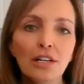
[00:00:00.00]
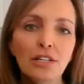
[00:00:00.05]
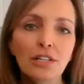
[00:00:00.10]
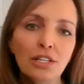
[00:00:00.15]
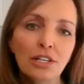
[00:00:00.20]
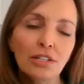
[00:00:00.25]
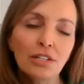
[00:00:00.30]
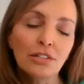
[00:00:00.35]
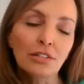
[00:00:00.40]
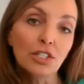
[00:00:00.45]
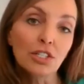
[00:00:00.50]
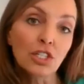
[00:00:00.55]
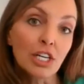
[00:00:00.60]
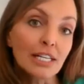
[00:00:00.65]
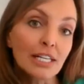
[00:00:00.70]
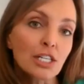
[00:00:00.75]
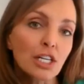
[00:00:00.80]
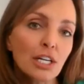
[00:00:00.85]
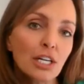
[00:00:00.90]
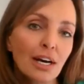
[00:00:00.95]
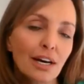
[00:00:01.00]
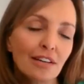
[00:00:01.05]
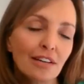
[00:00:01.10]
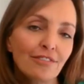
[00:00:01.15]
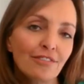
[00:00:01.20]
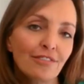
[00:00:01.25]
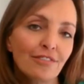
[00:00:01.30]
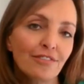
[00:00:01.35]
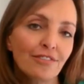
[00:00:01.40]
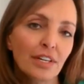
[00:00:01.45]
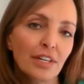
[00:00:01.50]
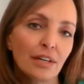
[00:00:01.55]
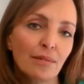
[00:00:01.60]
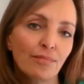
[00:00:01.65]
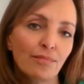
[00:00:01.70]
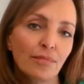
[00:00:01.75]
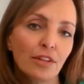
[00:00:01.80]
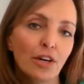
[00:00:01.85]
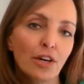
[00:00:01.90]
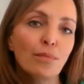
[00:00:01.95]
So Change Your Life,
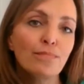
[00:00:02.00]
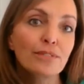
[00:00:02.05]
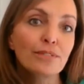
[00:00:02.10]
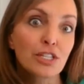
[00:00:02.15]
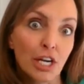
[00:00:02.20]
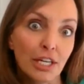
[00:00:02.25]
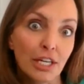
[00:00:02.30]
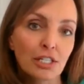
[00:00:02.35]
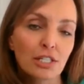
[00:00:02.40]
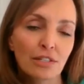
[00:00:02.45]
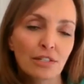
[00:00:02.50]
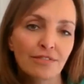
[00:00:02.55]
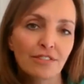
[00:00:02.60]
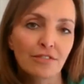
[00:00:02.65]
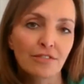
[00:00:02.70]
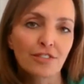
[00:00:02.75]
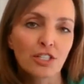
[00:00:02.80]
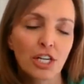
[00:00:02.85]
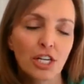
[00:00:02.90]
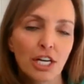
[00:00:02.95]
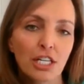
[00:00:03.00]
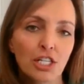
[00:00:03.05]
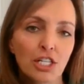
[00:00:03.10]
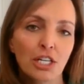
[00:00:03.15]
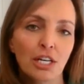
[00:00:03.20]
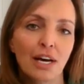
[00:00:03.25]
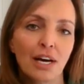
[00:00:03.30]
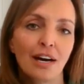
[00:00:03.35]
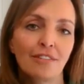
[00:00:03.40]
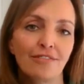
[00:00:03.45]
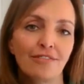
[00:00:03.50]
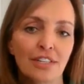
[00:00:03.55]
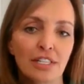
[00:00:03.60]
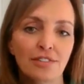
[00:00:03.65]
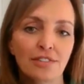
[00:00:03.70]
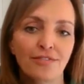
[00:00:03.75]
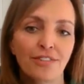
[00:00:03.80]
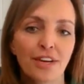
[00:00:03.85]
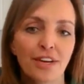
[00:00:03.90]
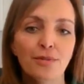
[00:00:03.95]
the objective of Change Your Life
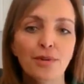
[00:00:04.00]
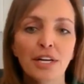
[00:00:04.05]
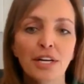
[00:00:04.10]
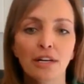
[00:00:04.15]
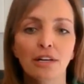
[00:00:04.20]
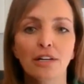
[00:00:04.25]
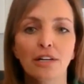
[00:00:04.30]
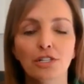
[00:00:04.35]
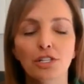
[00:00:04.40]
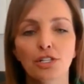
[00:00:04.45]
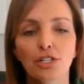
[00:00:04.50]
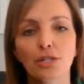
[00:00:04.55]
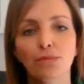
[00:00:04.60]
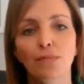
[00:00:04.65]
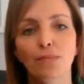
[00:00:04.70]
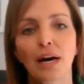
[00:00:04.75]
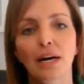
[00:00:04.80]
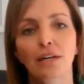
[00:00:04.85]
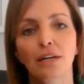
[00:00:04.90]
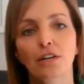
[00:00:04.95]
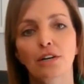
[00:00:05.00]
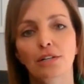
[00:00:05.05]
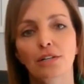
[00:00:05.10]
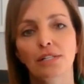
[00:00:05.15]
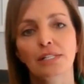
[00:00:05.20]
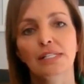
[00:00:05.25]
is very close to my heart.